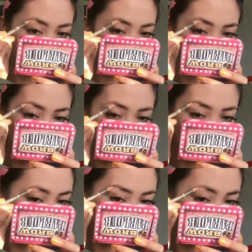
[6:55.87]
the
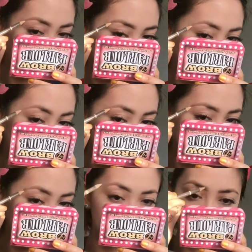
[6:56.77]
bottom of my
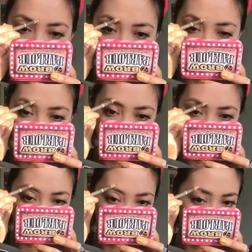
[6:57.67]
brow and then
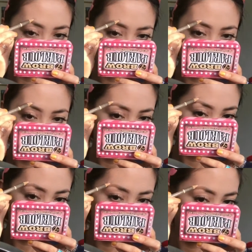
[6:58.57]
just blend it.